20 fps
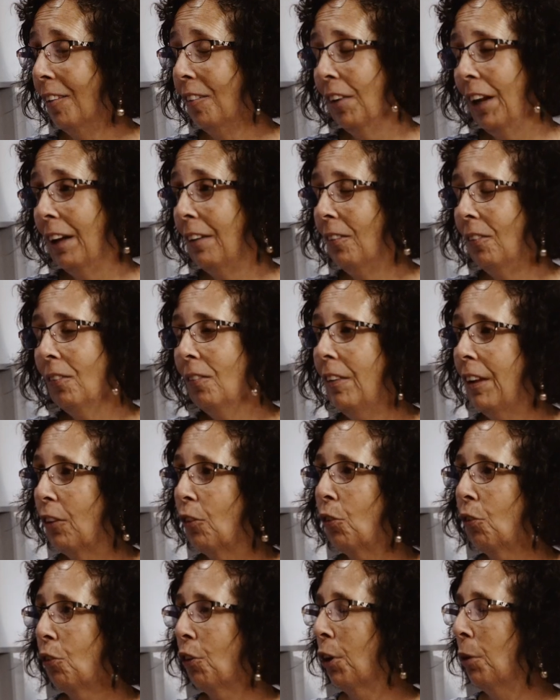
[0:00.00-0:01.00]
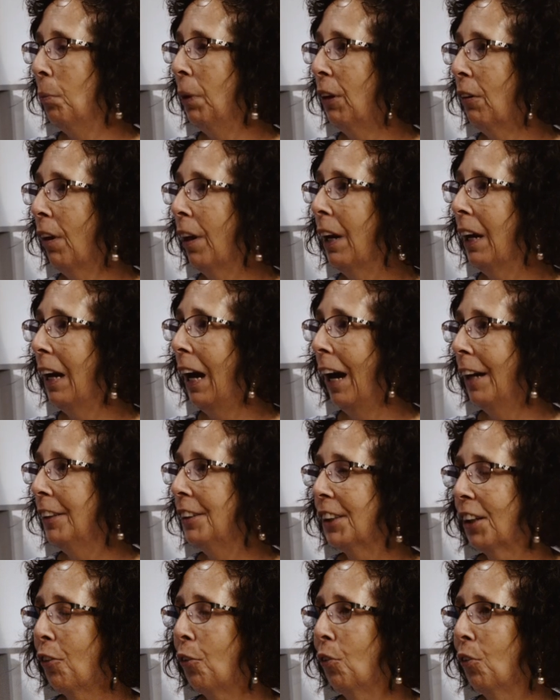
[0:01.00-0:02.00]
and this community,
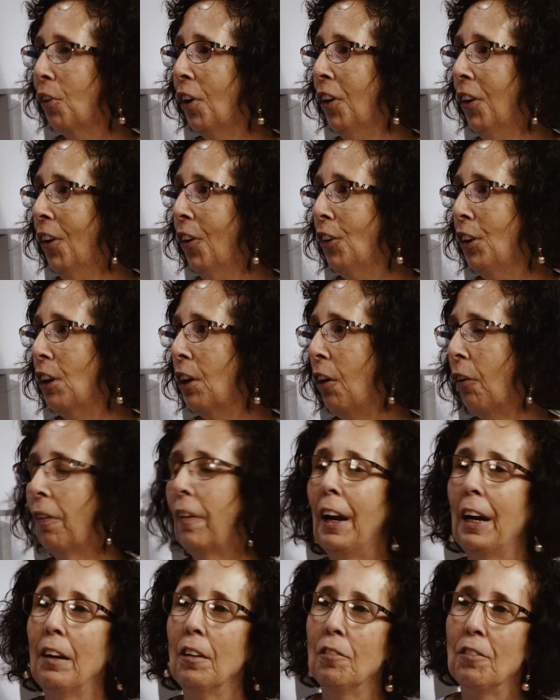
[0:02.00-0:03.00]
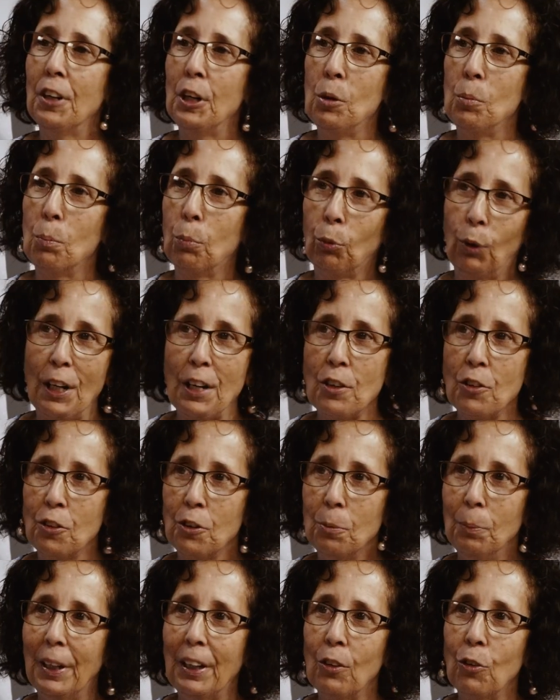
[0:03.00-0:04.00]
they've embraced
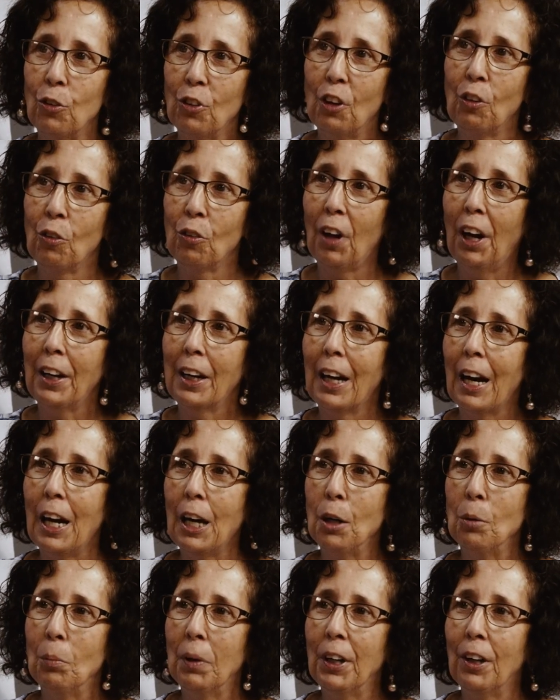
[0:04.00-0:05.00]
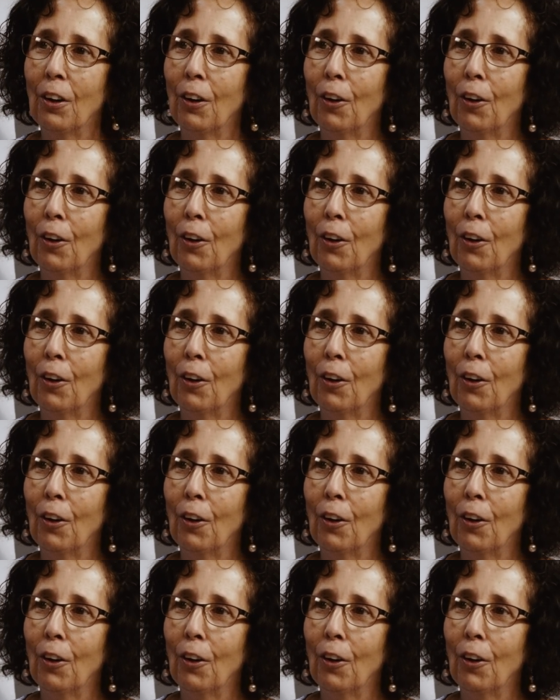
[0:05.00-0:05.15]
me since I came here.